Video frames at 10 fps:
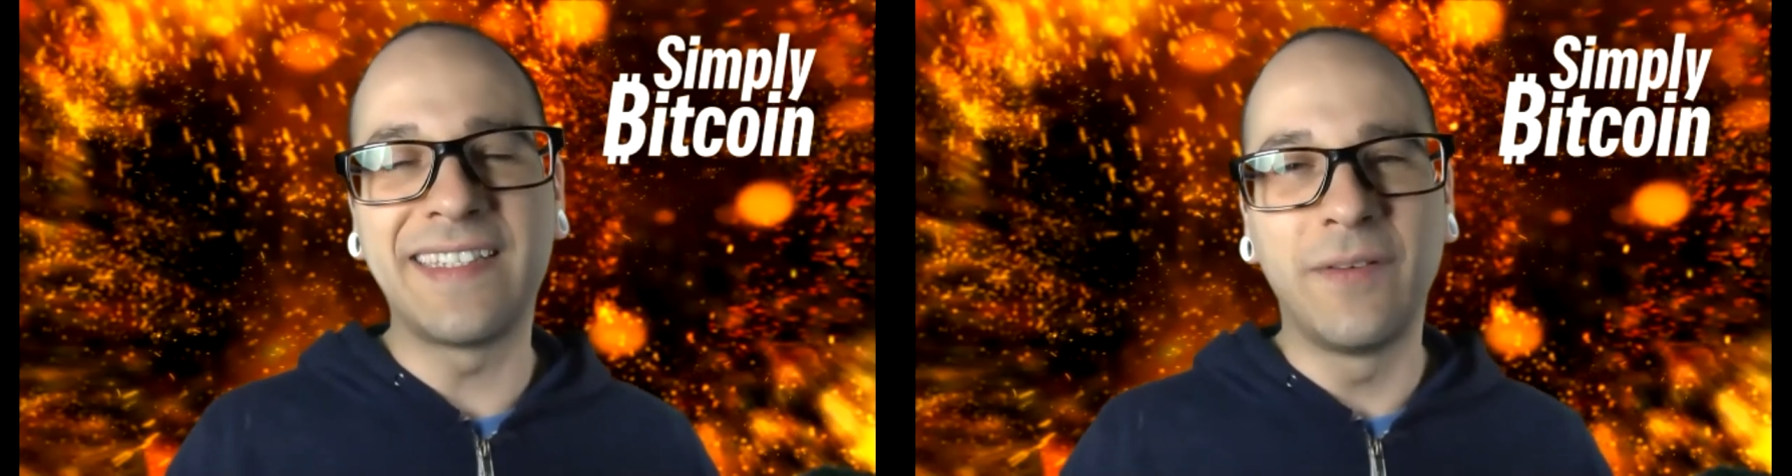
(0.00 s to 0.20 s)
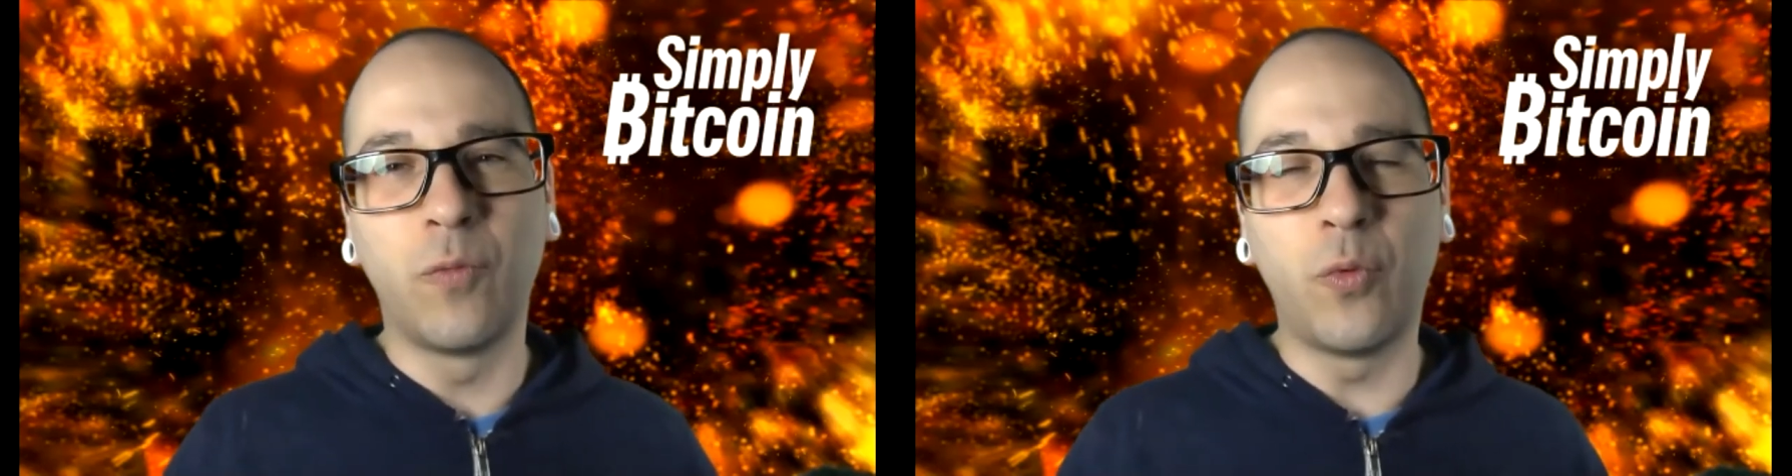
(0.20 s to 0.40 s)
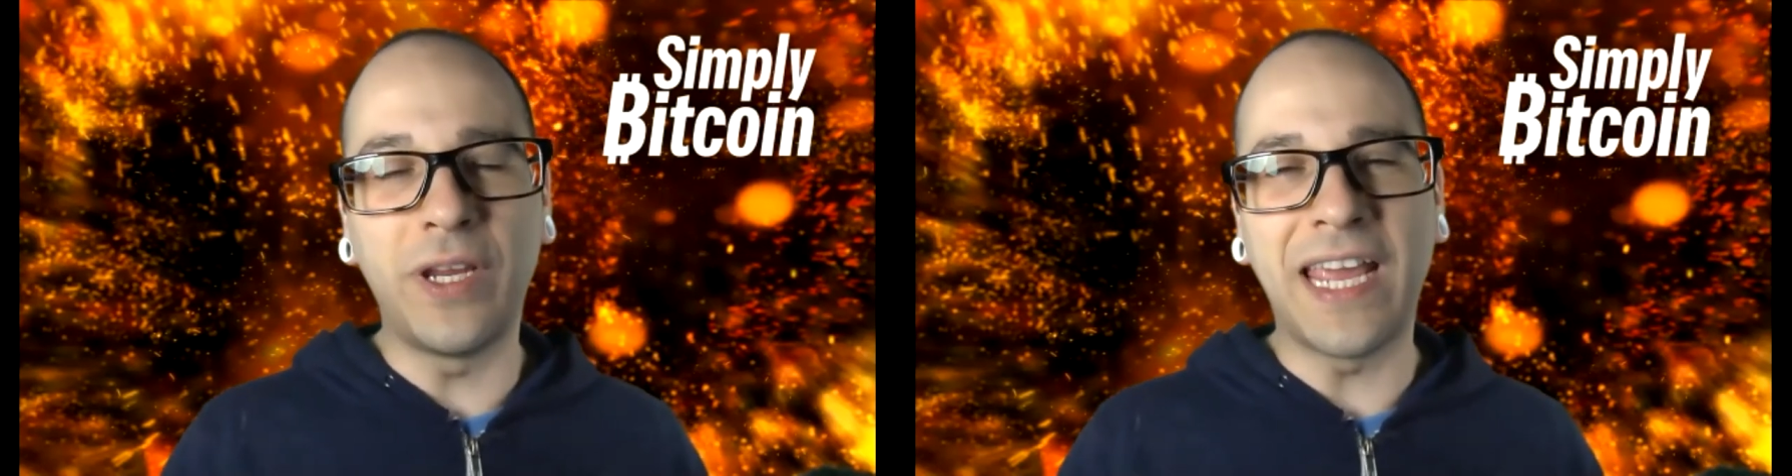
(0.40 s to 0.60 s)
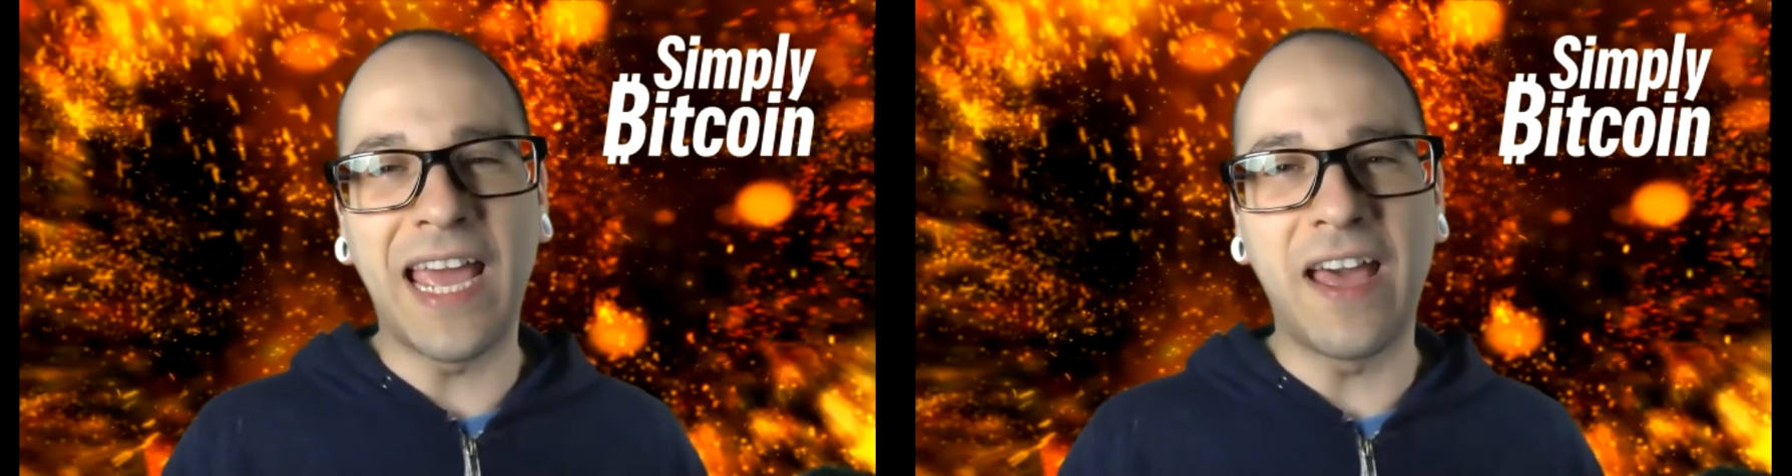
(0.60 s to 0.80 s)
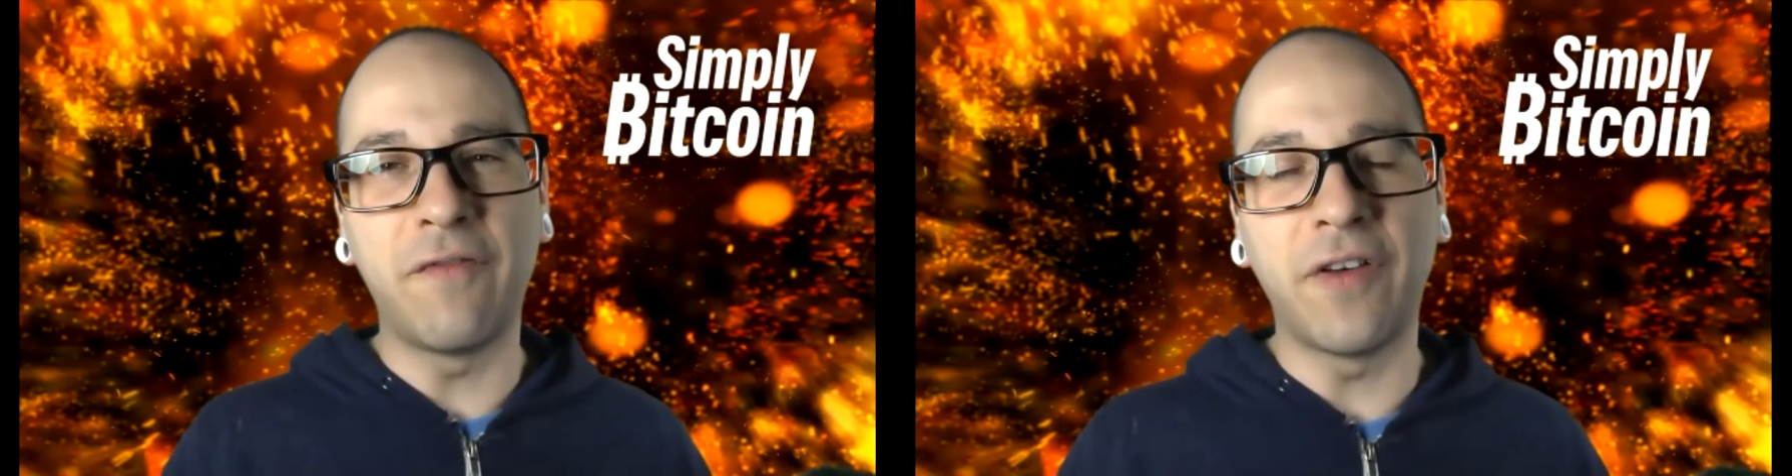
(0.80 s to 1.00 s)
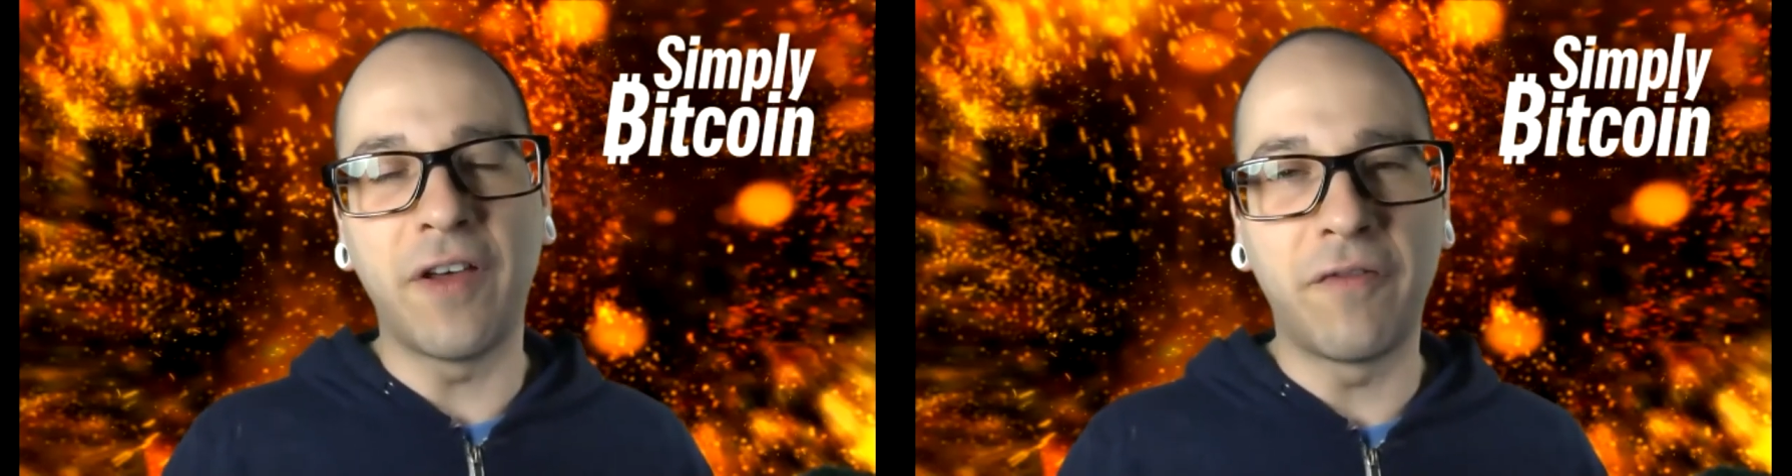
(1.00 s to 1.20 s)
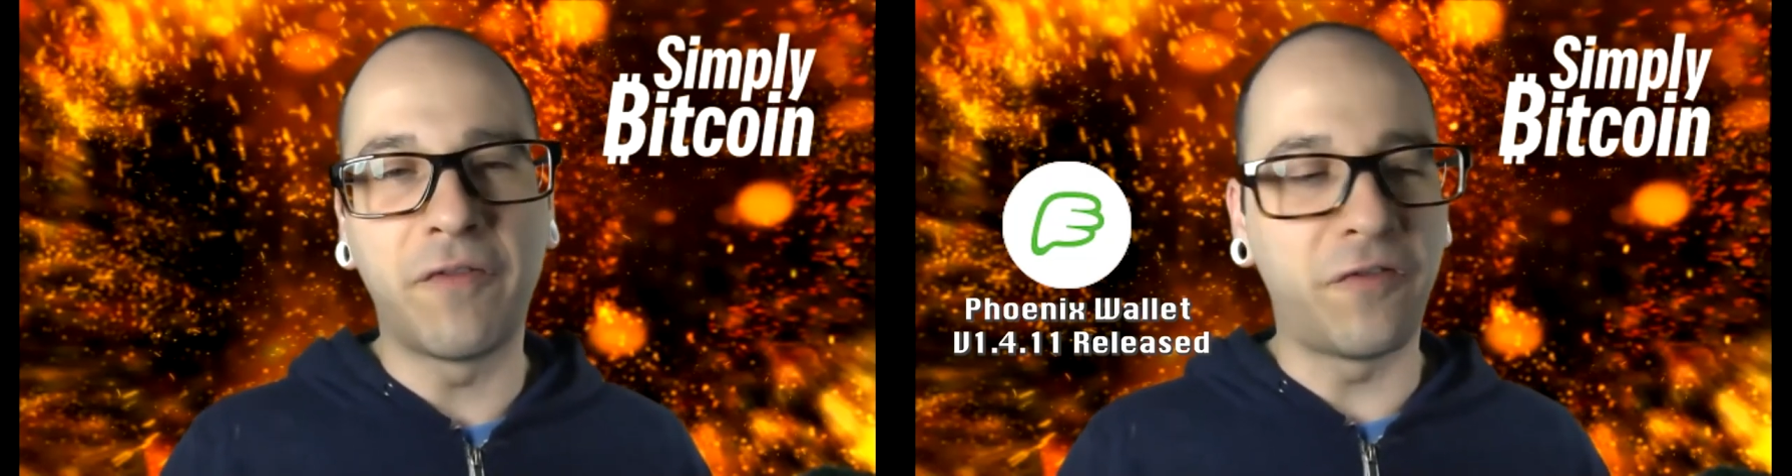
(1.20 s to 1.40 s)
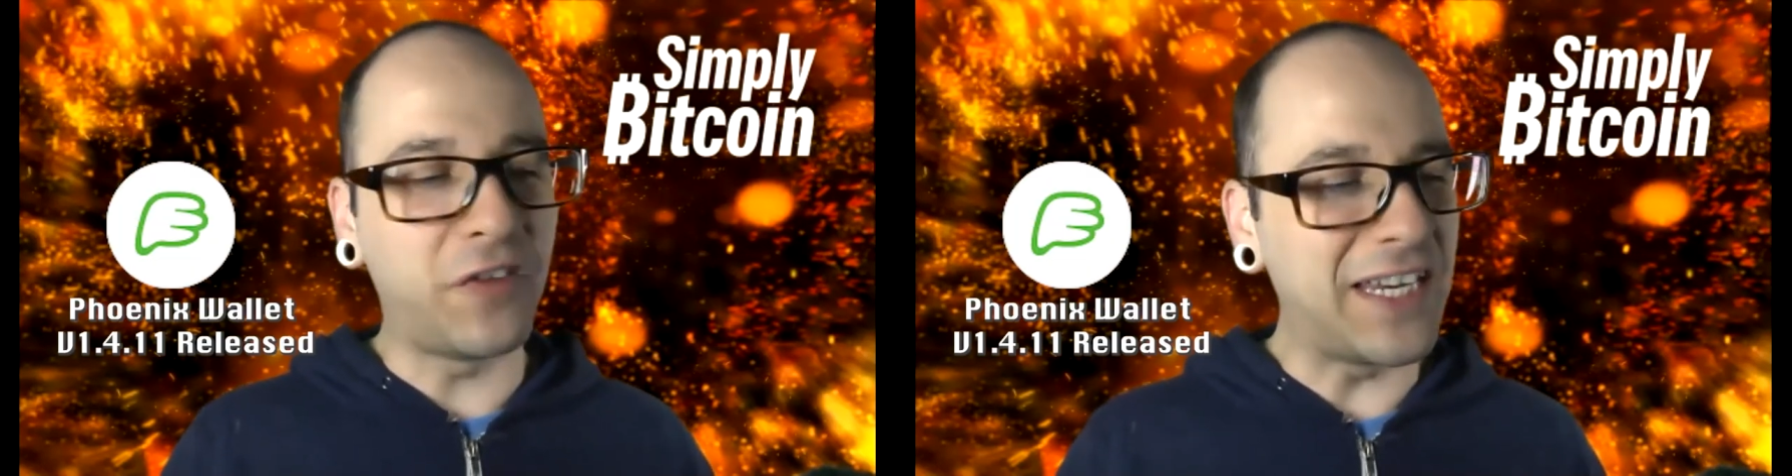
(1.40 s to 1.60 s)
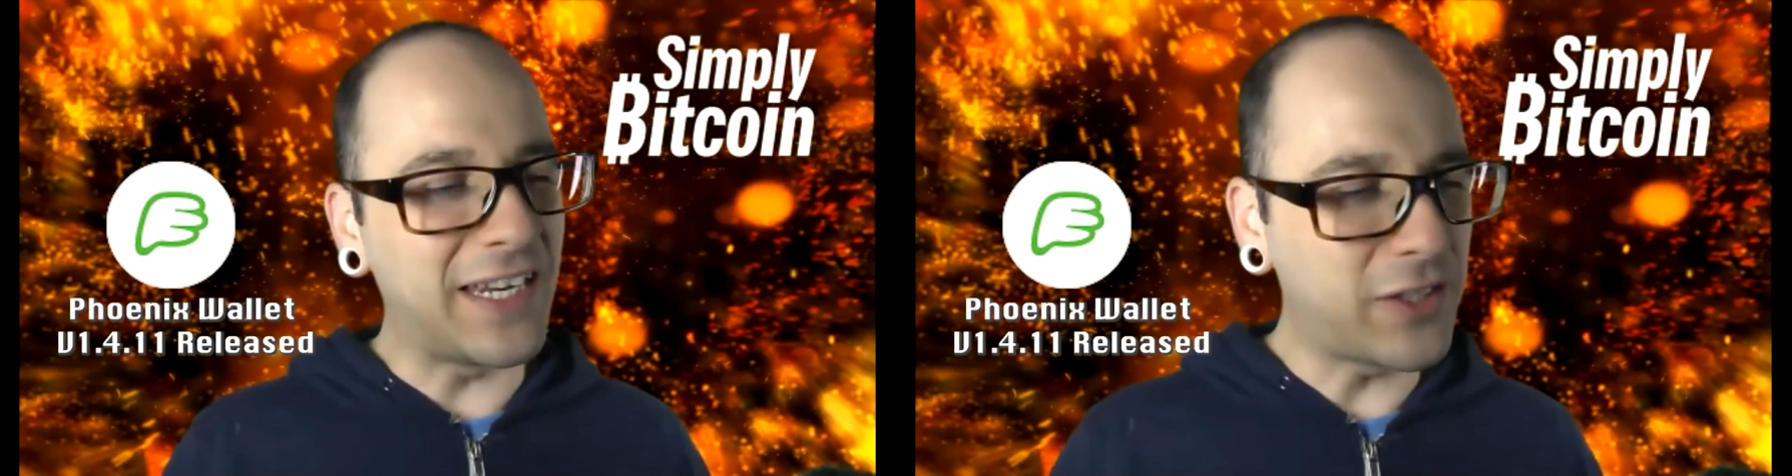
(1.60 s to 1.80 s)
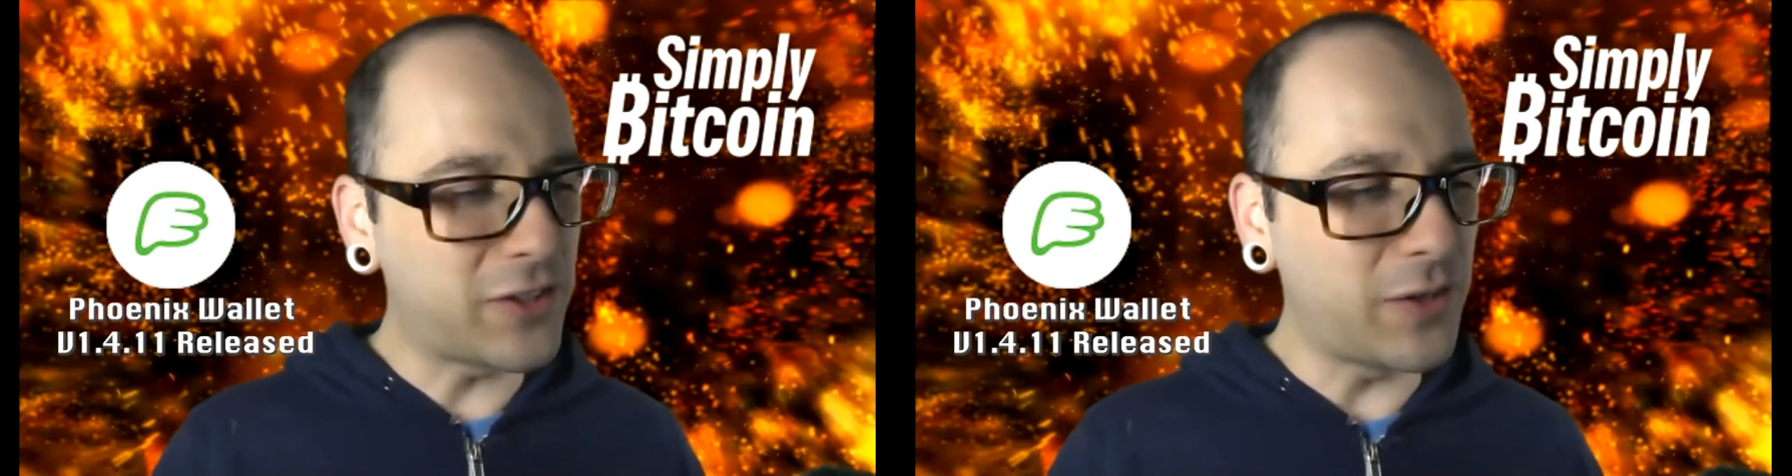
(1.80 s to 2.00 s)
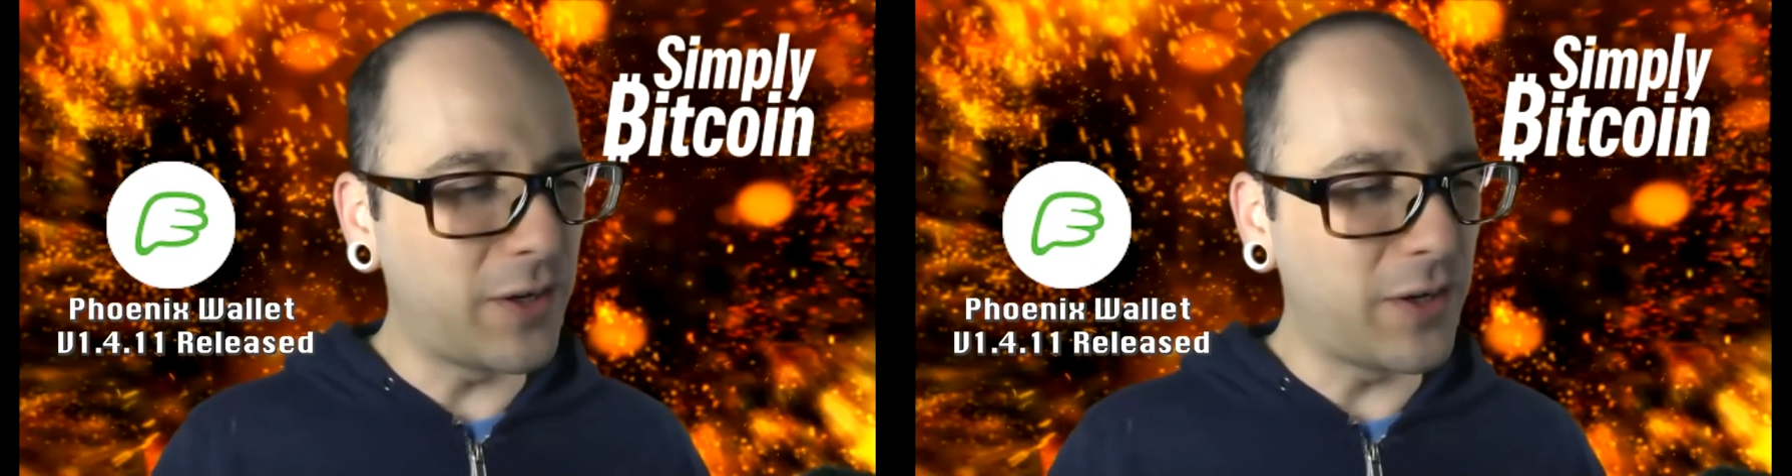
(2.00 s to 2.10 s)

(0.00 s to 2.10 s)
we have Phoenix